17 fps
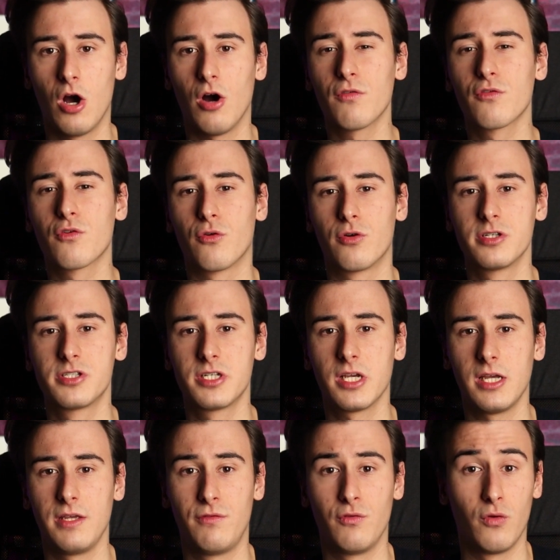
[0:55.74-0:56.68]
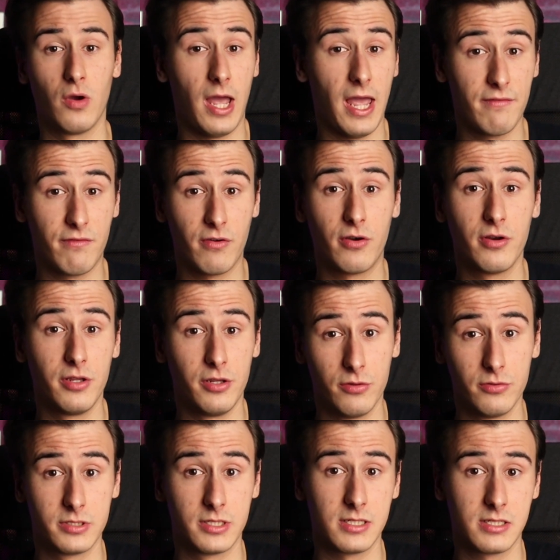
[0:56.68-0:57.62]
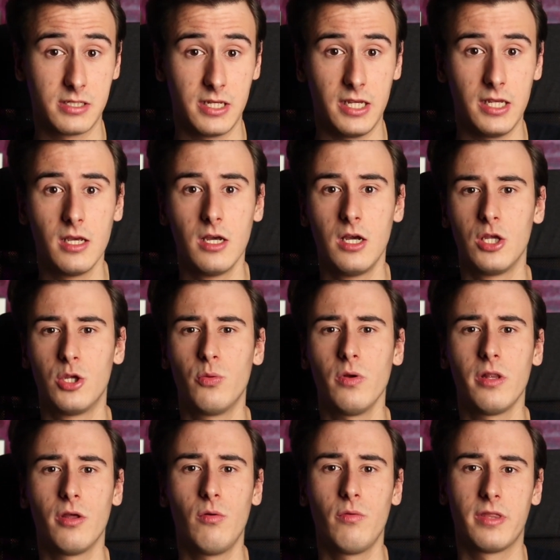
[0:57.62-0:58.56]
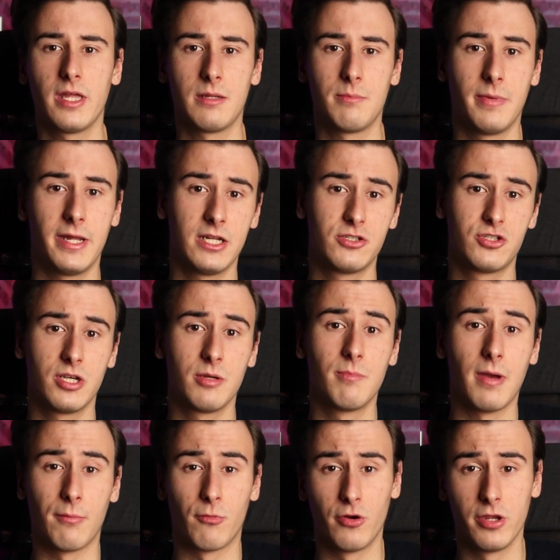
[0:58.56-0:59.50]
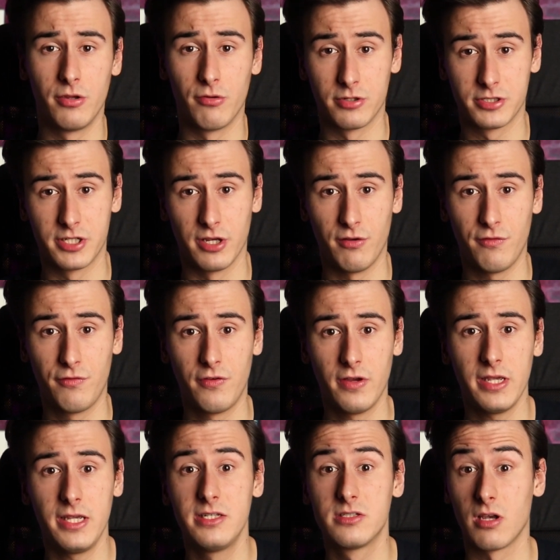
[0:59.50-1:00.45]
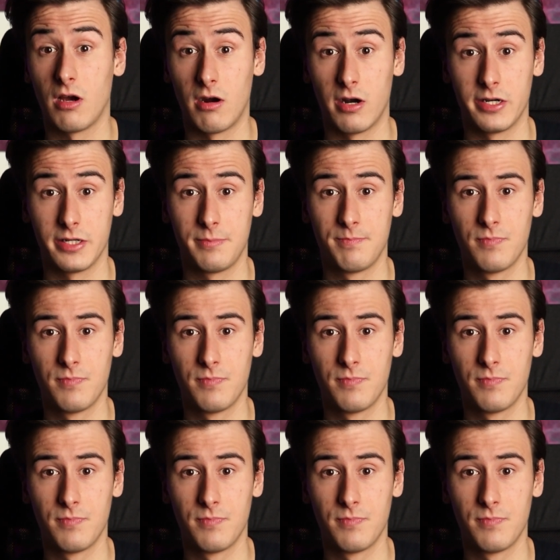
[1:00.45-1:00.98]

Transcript: Of course, if you ever used C, you will know that managing memory yourself is hard.